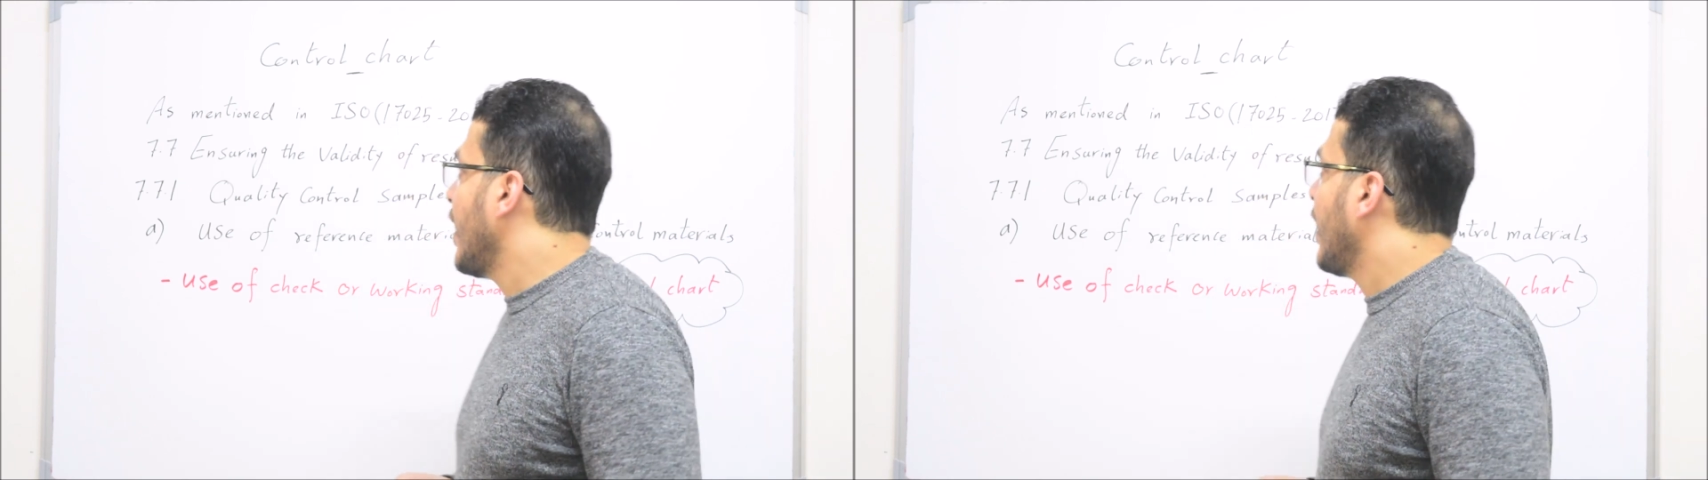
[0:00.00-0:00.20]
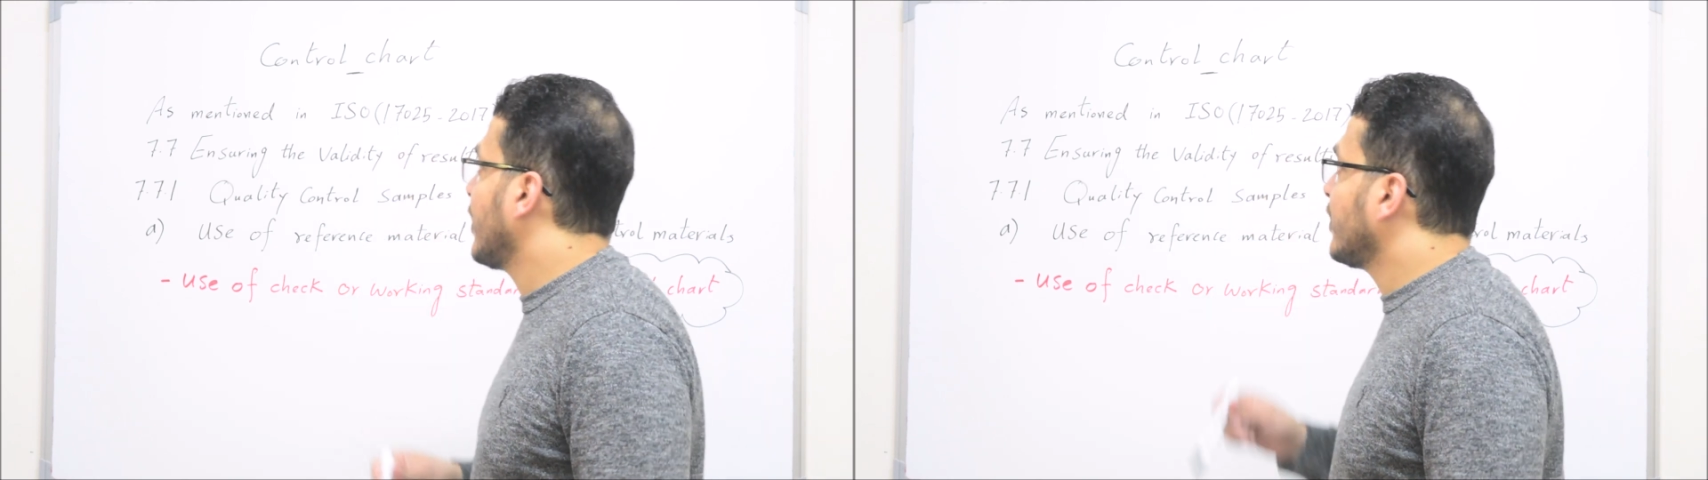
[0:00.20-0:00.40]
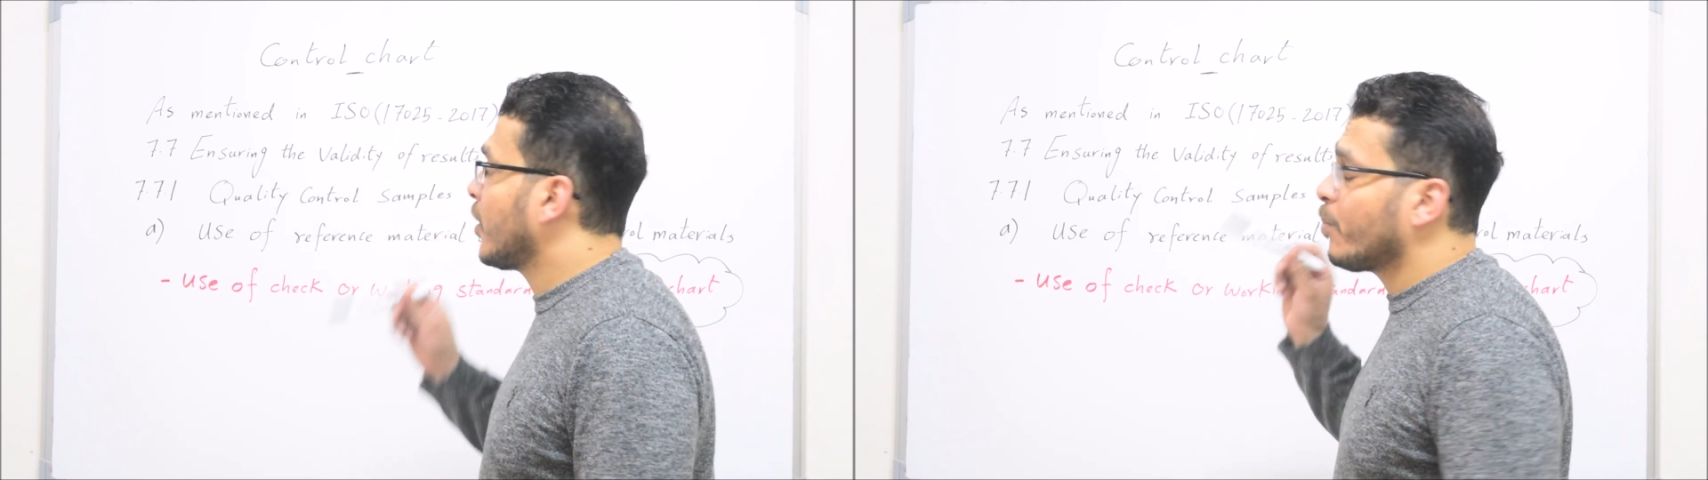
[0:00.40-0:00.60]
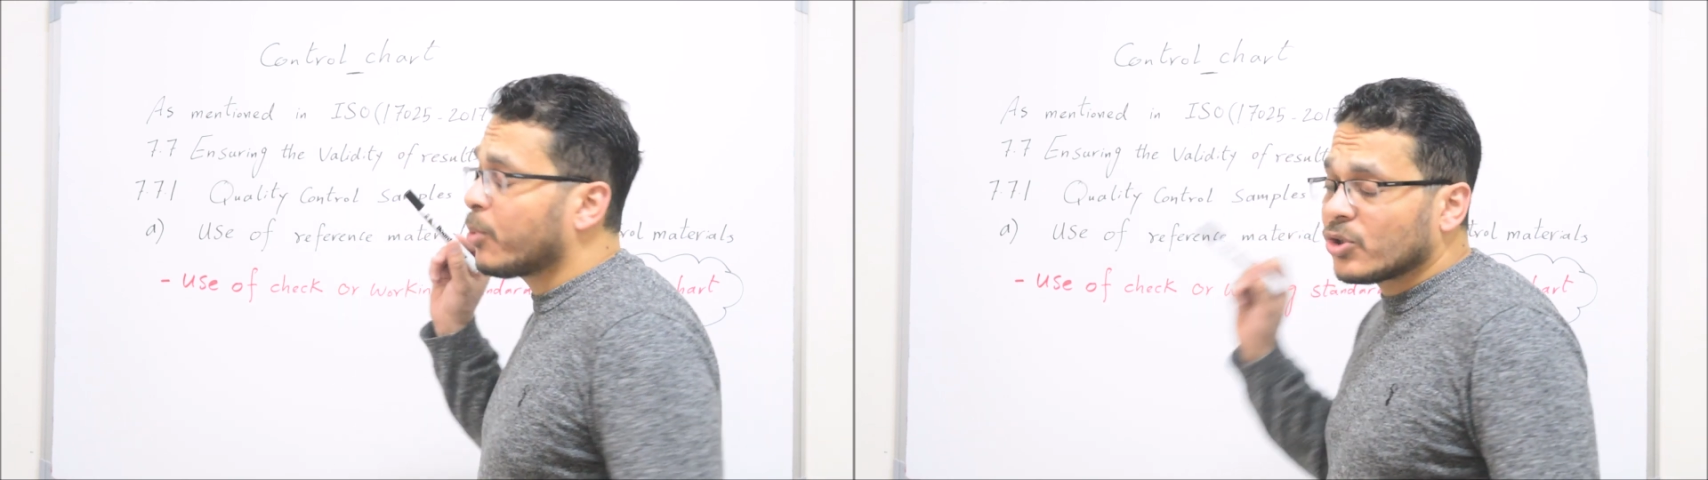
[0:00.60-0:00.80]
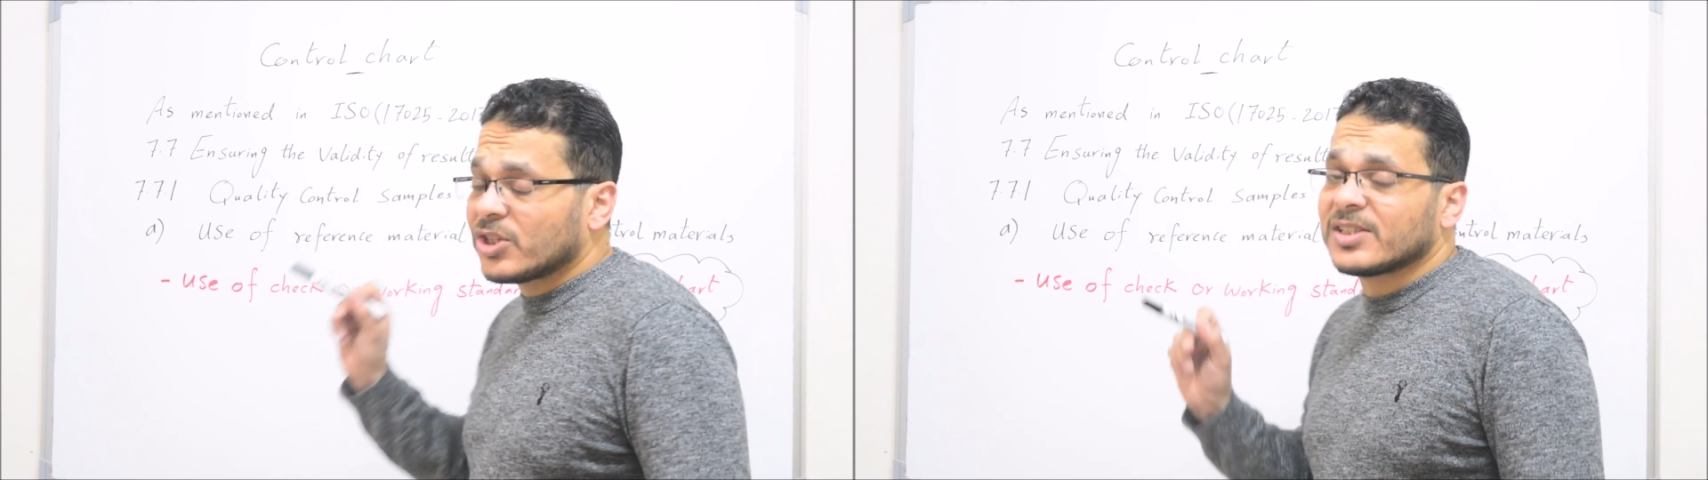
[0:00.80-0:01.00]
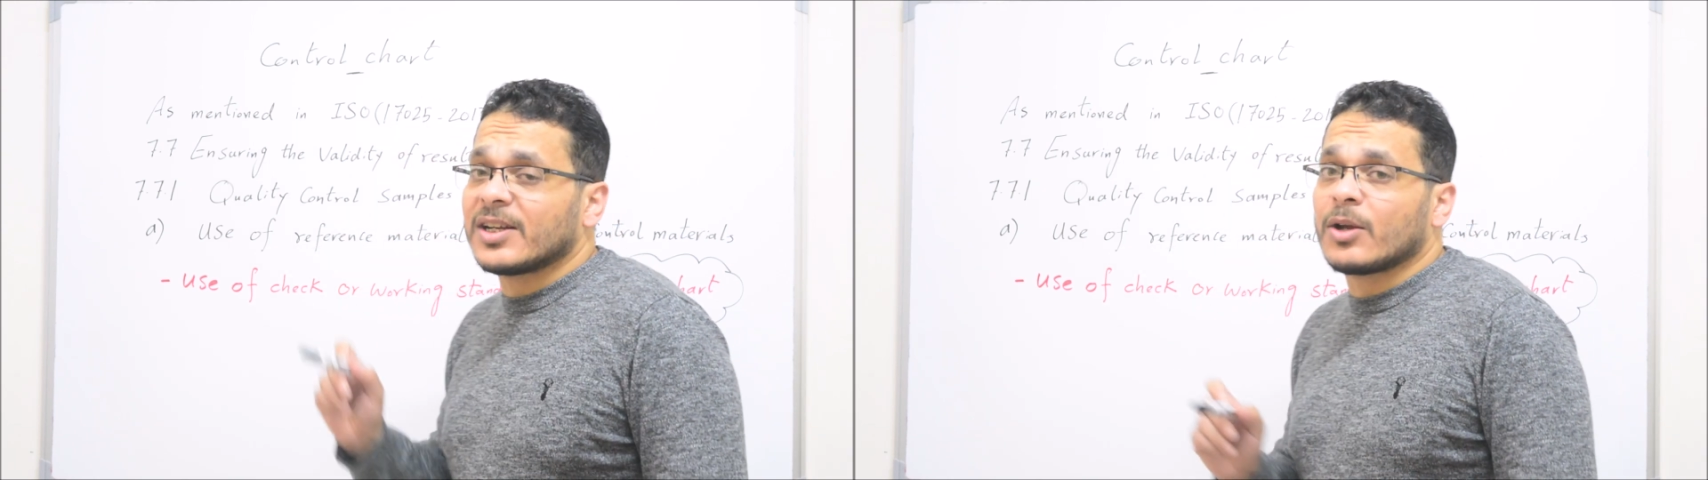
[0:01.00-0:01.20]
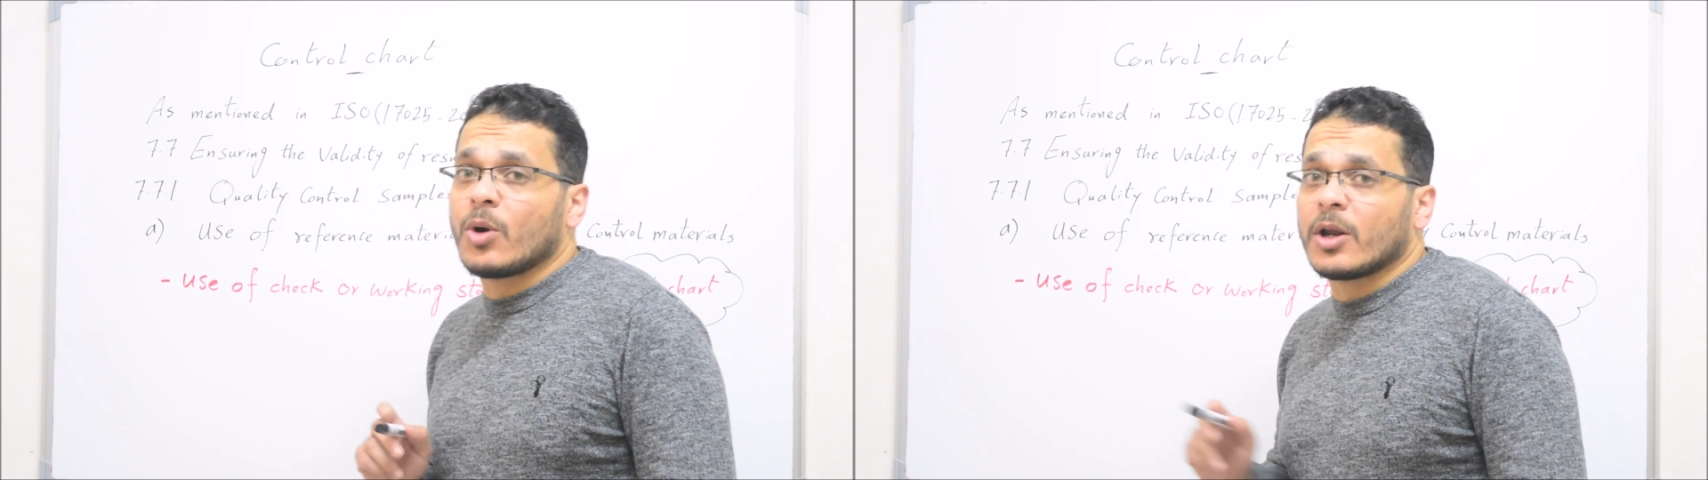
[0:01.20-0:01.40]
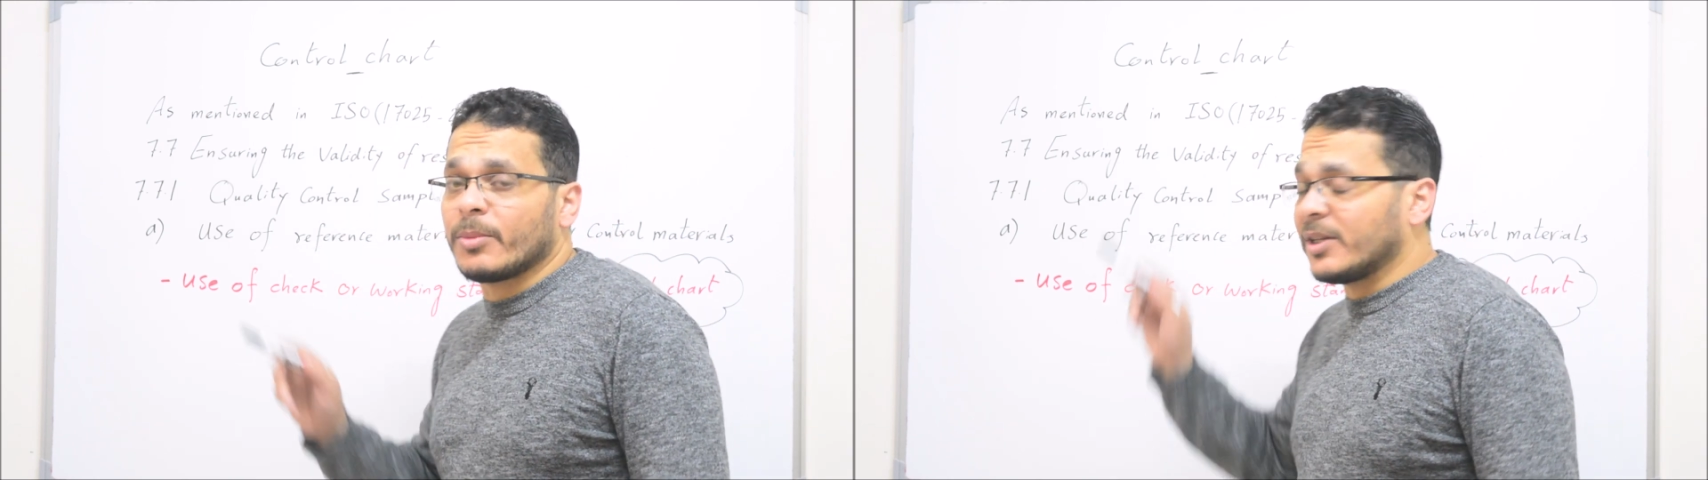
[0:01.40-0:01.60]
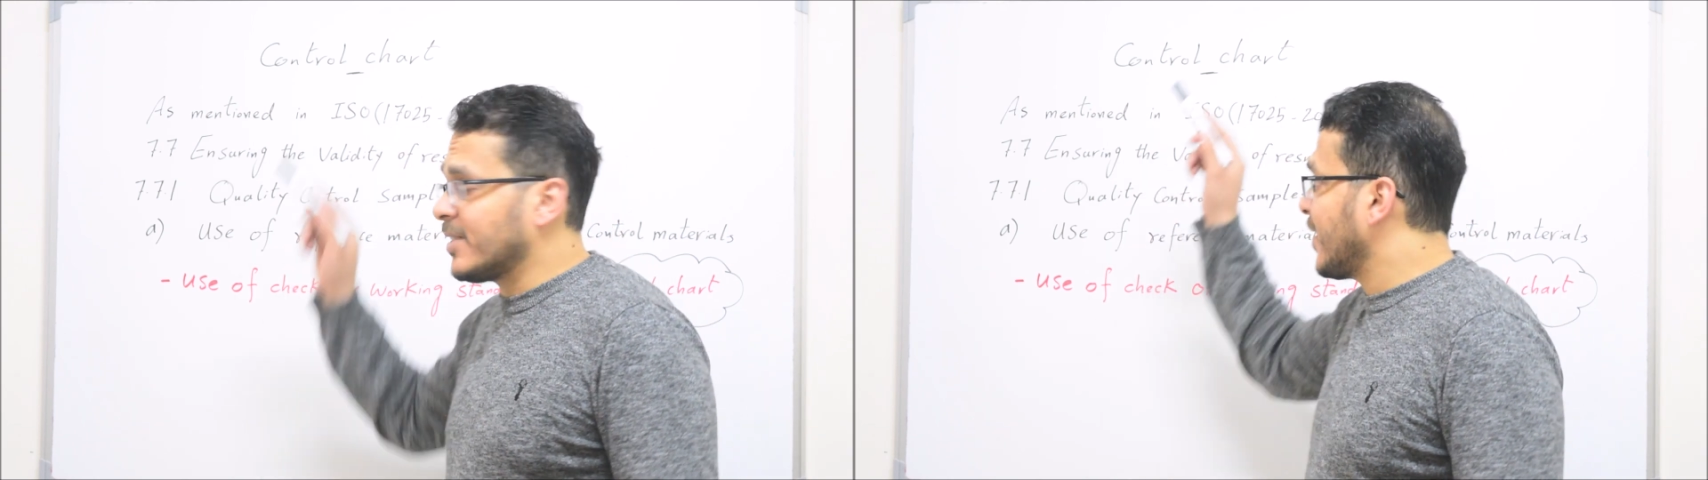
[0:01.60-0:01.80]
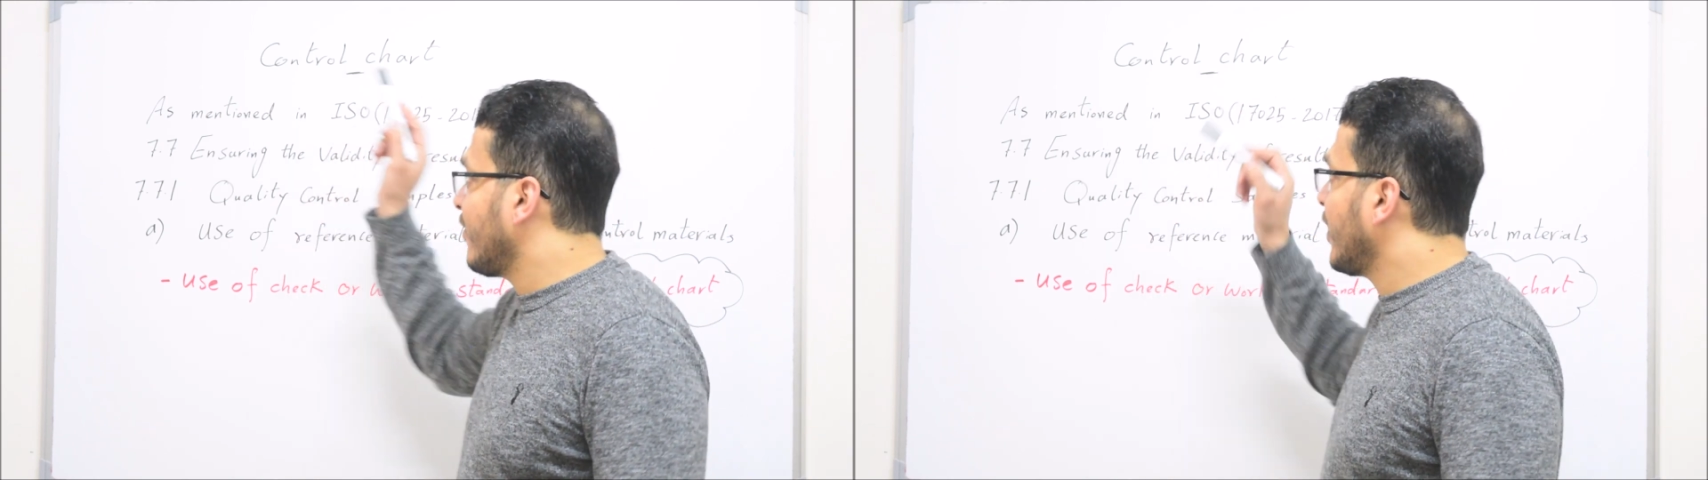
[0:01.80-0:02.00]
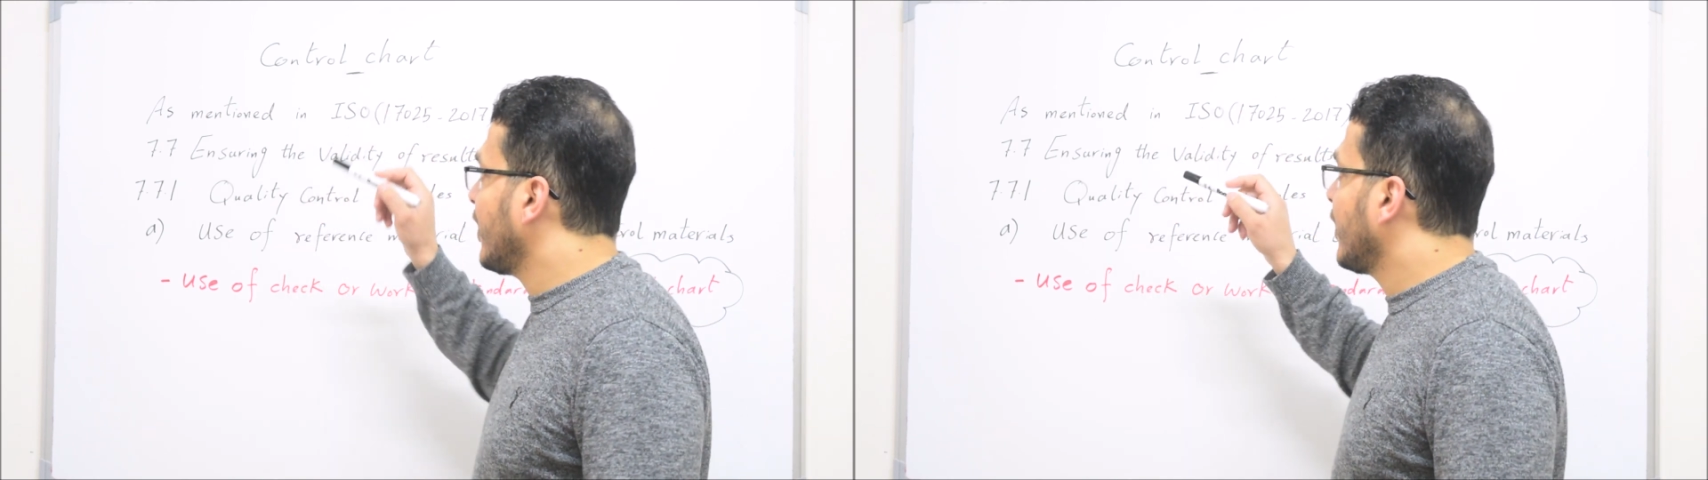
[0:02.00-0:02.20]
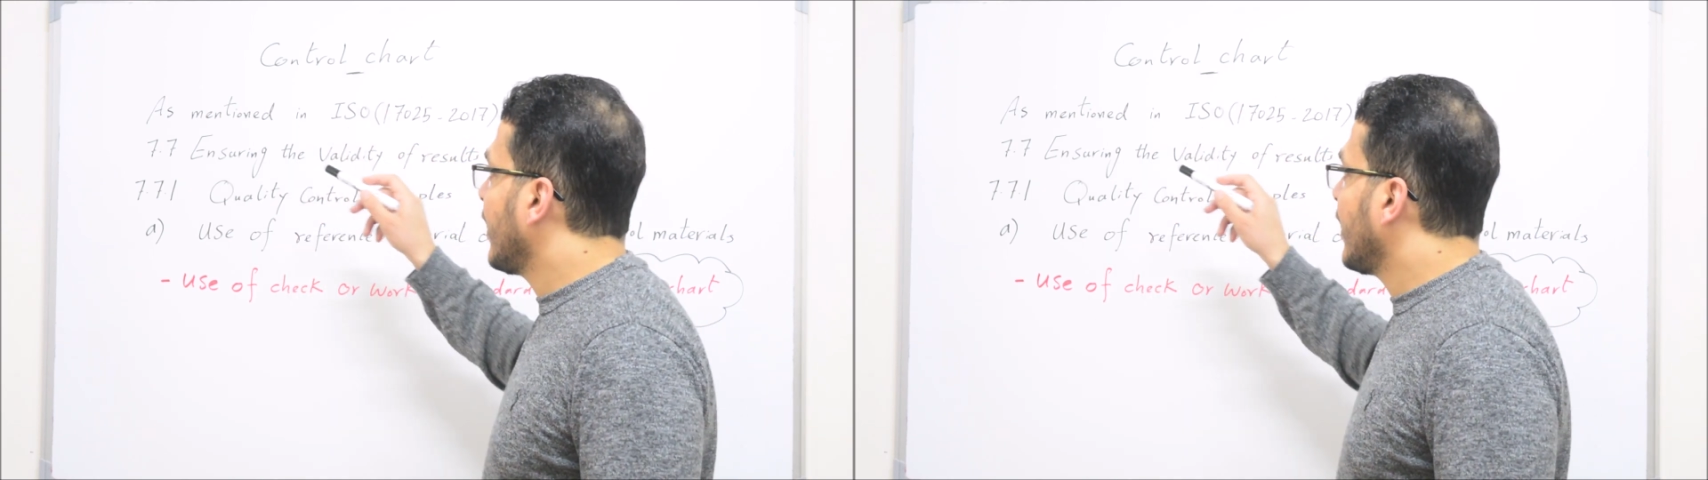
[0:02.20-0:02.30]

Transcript: Under process requirement 7,